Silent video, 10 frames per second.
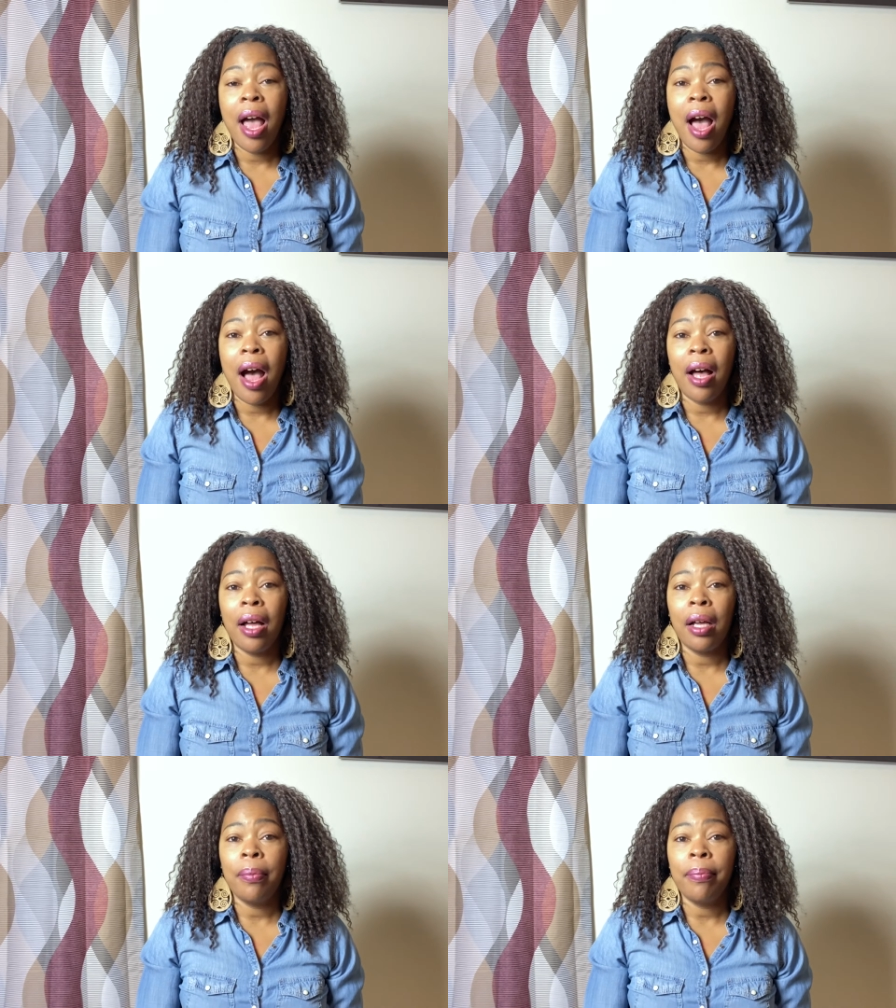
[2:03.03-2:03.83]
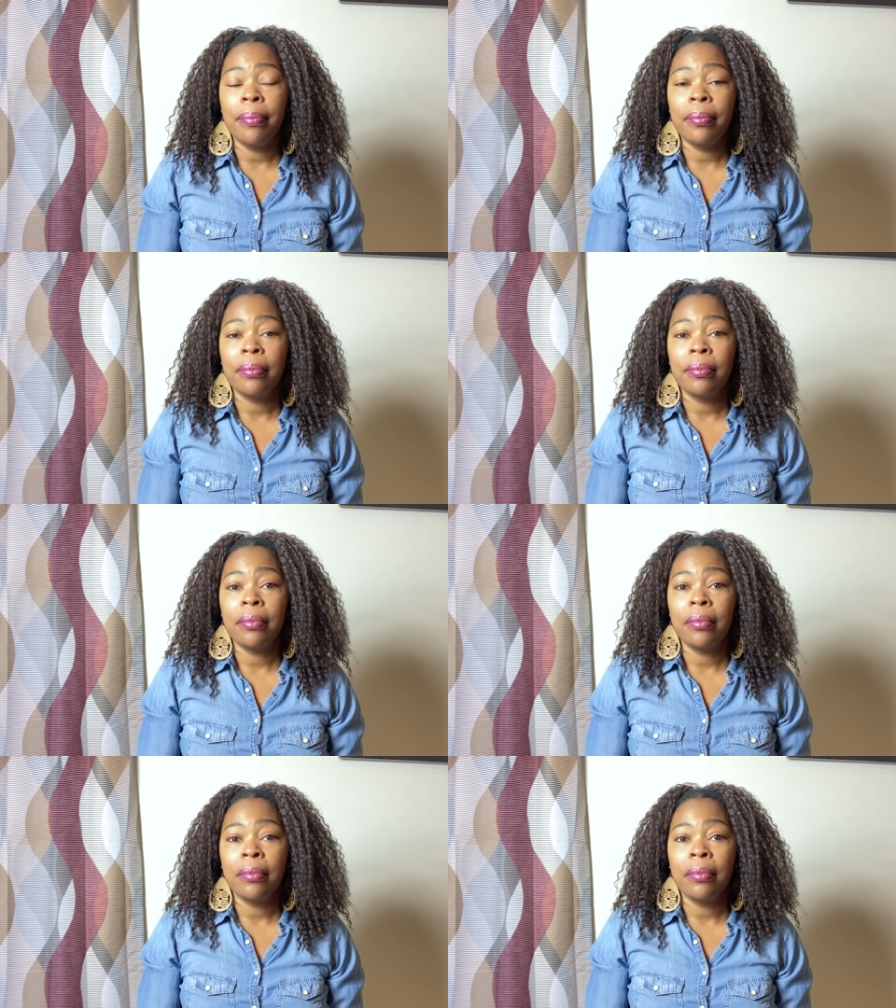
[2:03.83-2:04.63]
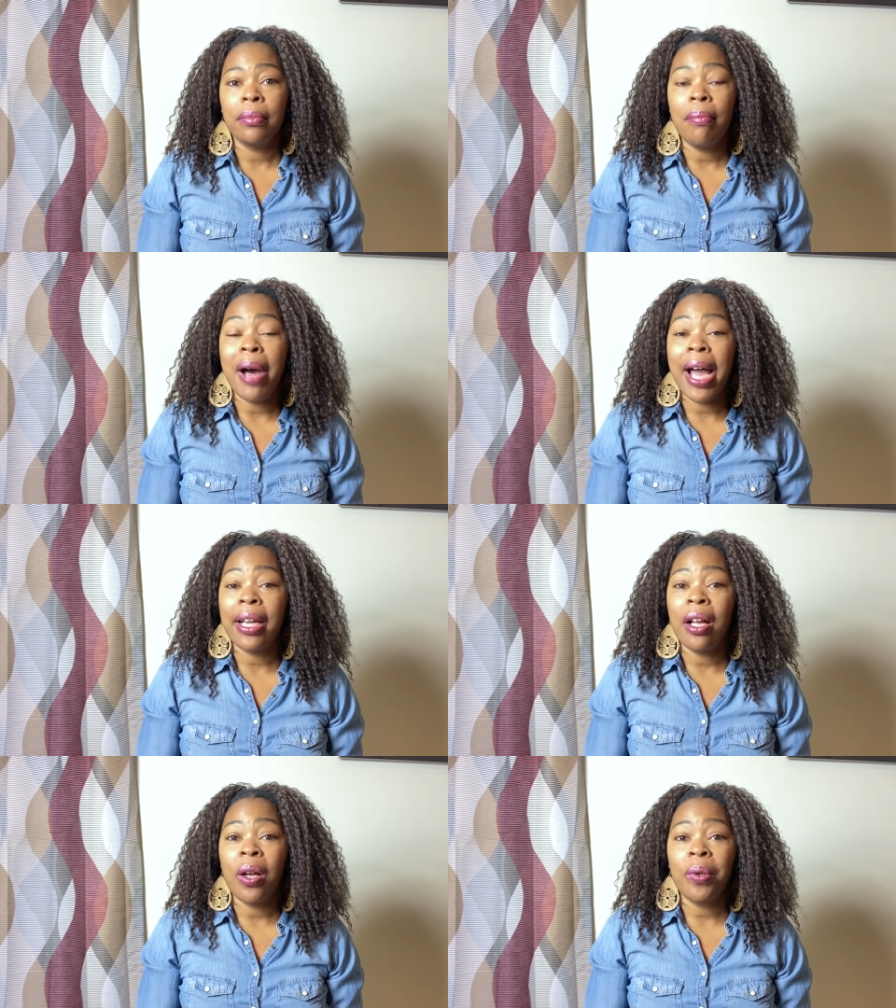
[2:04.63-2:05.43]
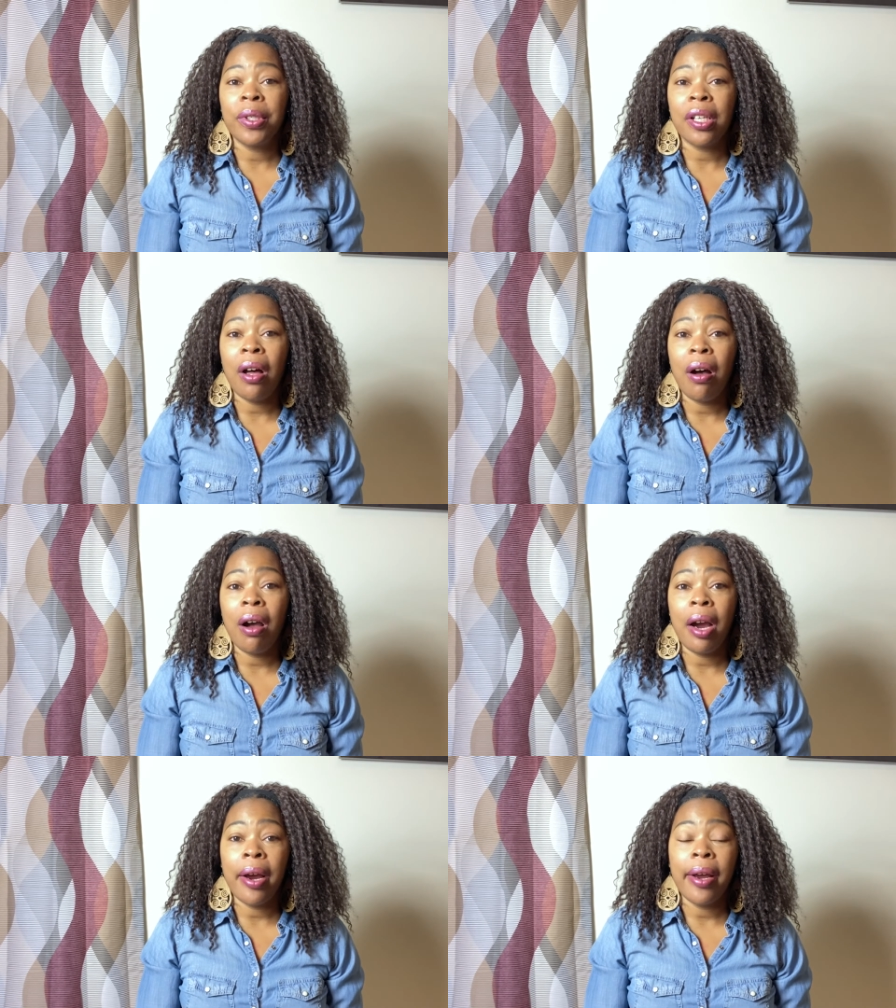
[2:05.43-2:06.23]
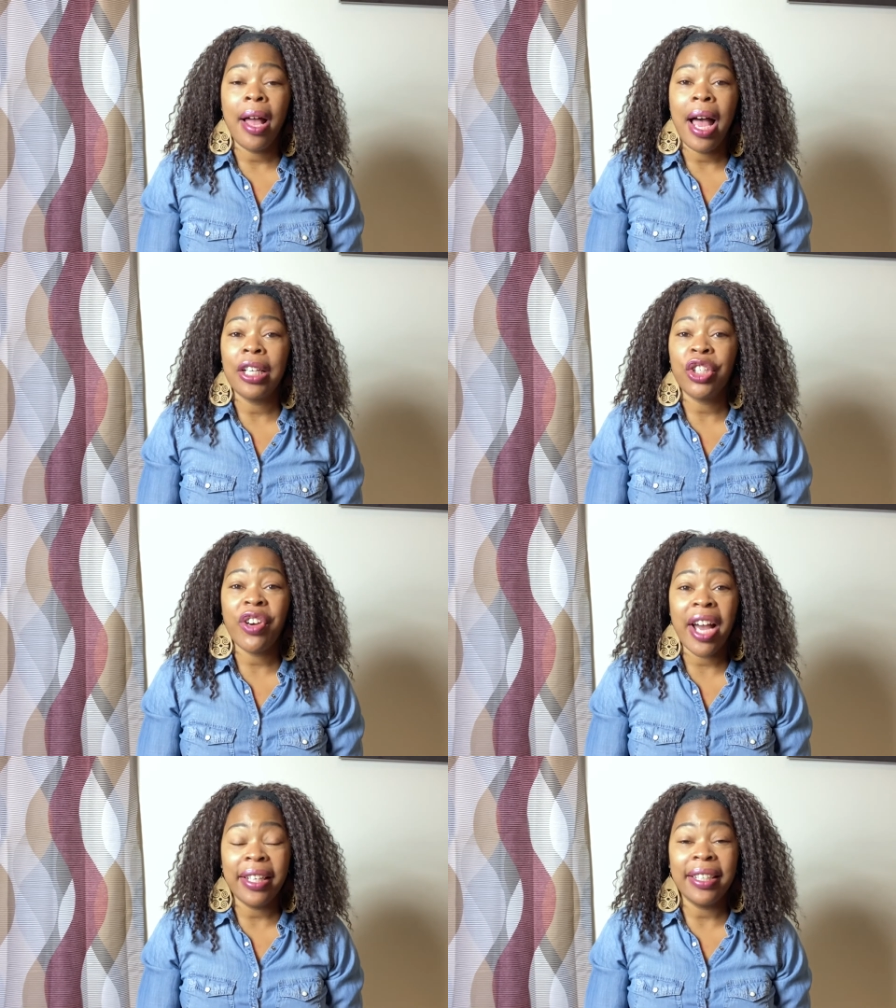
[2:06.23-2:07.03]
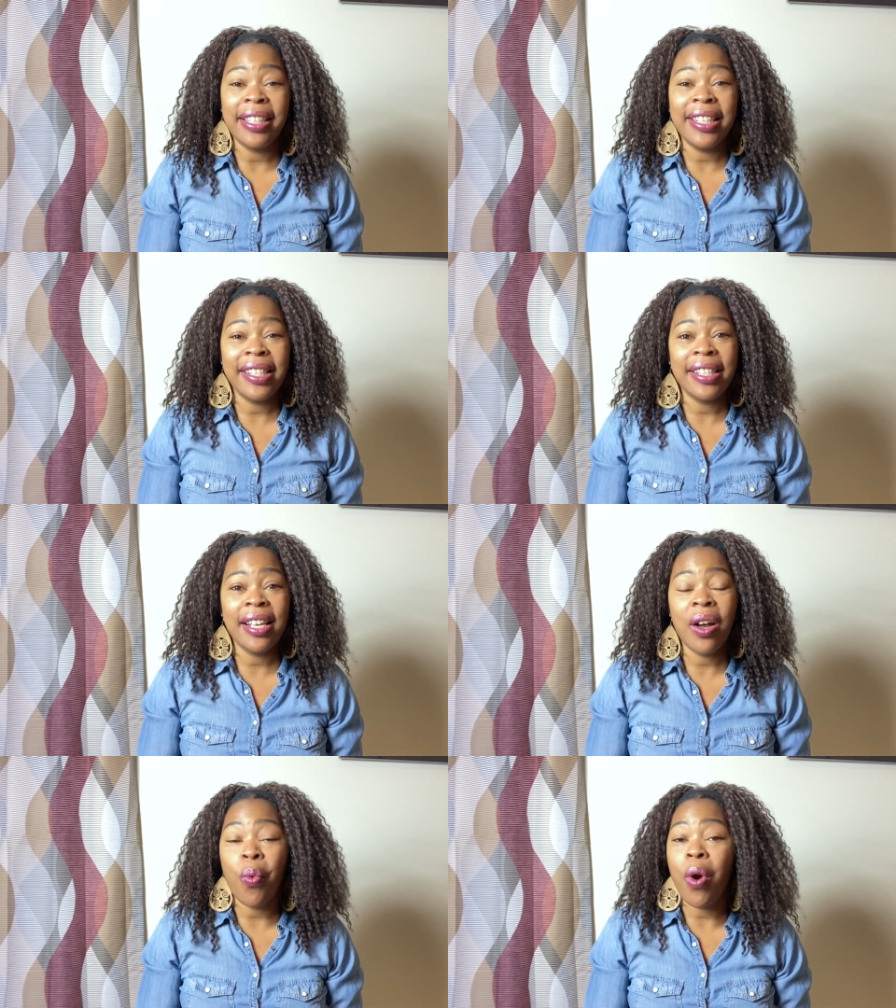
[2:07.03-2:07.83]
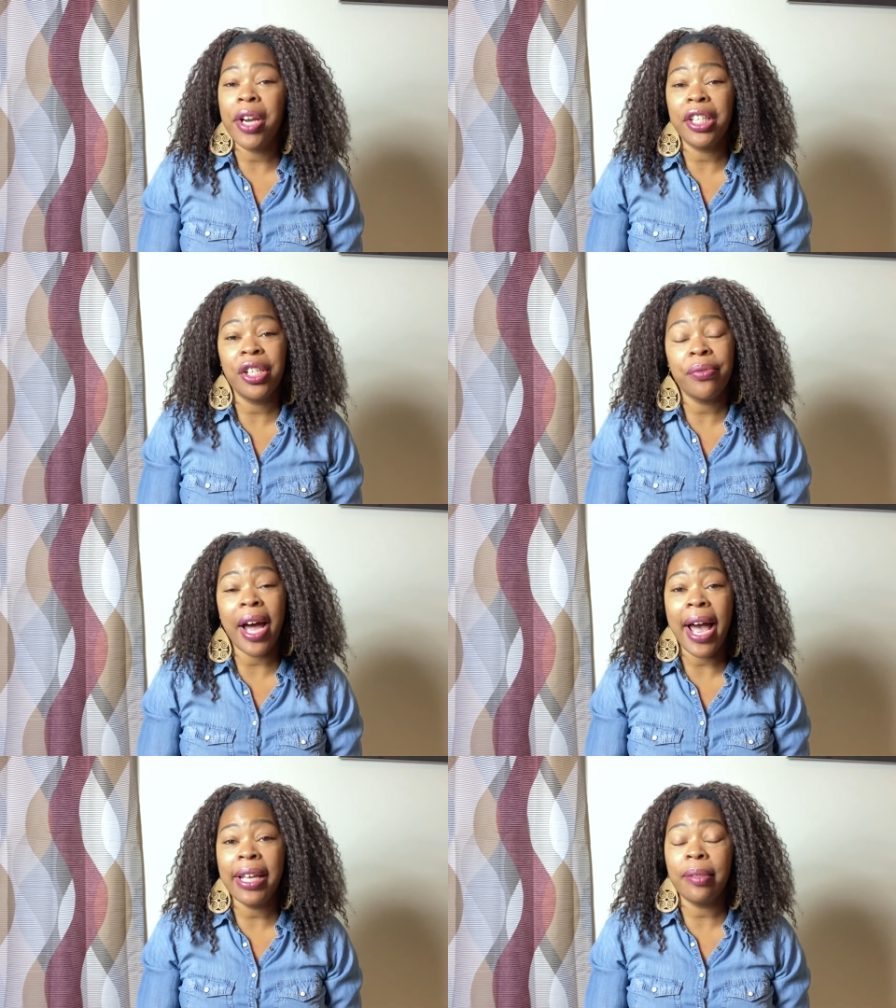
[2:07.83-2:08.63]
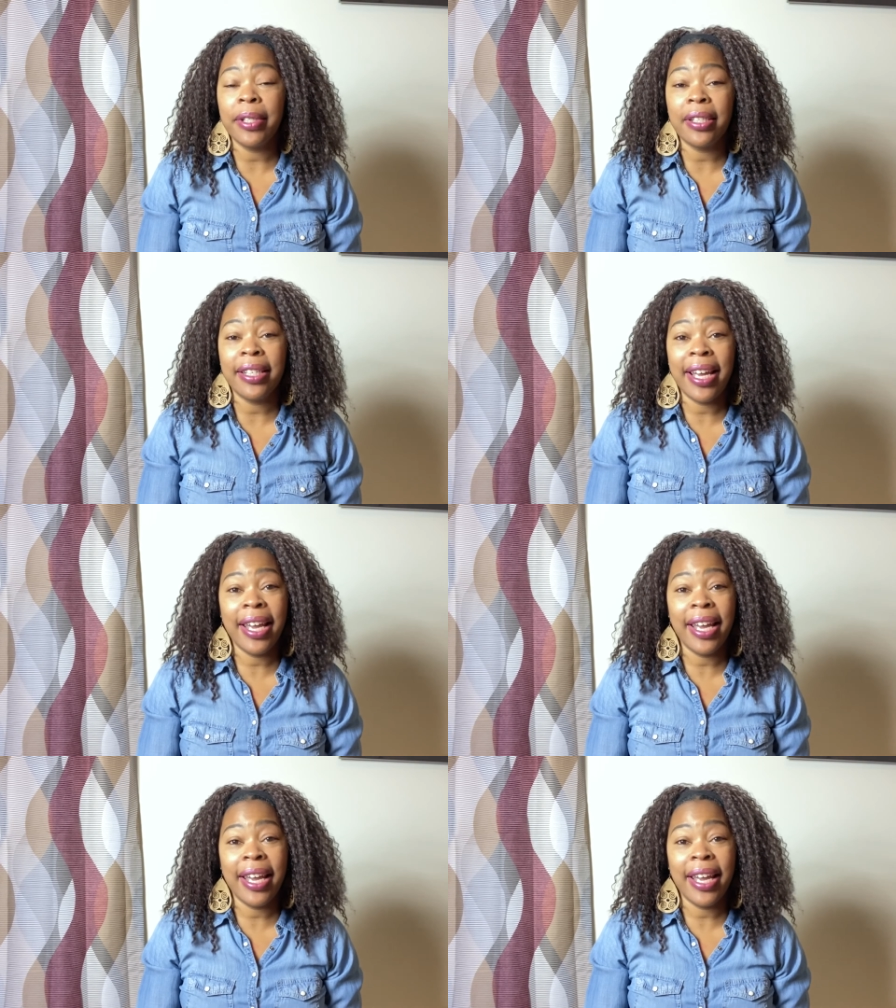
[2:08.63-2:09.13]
Um, my goals are, I try to list one or two items a day.